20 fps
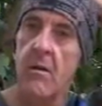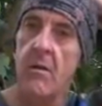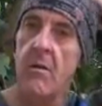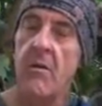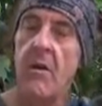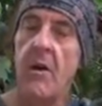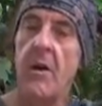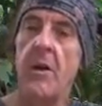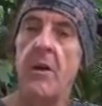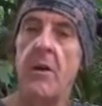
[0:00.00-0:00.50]

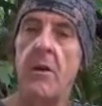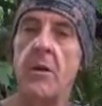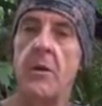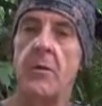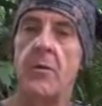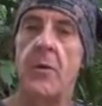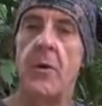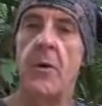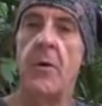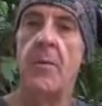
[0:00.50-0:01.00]
Very
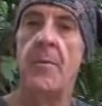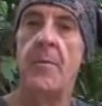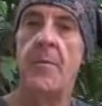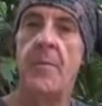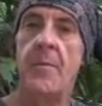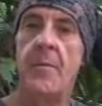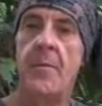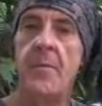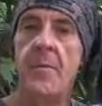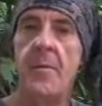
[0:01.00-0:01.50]
useful.
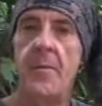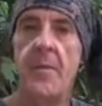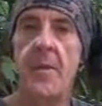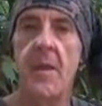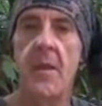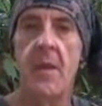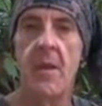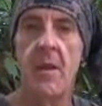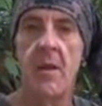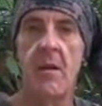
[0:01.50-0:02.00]

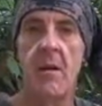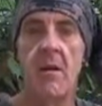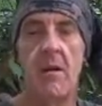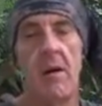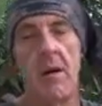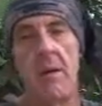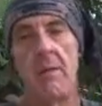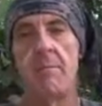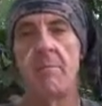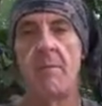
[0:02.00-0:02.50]
All
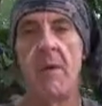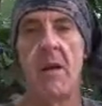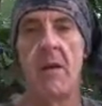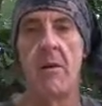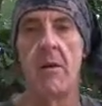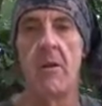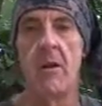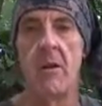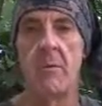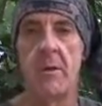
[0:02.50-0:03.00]
right, might
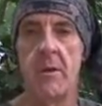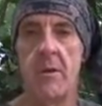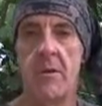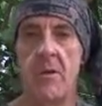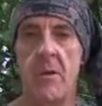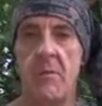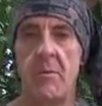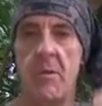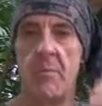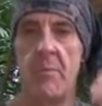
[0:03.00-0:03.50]
look a little bit
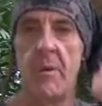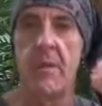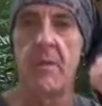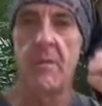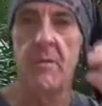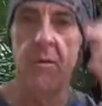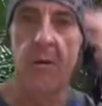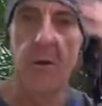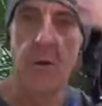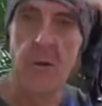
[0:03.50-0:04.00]
stupid, but
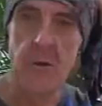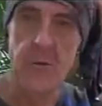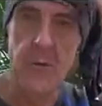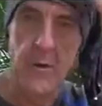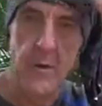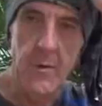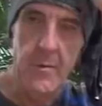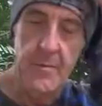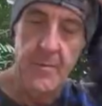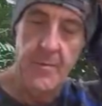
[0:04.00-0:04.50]

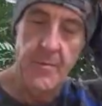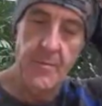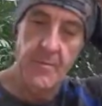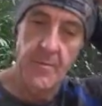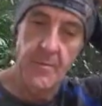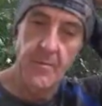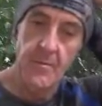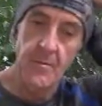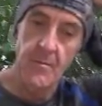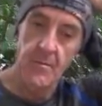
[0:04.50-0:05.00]
useful.
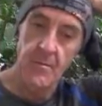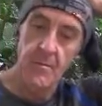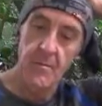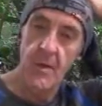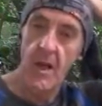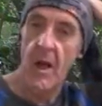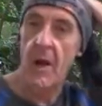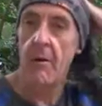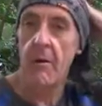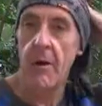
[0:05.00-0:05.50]

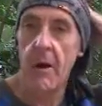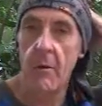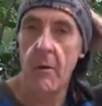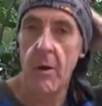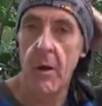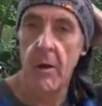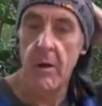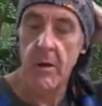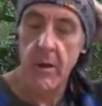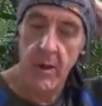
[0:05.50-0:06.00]
I don't care what I
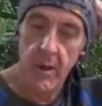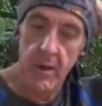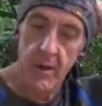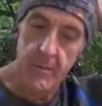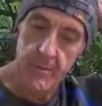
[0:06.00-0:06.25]
look like.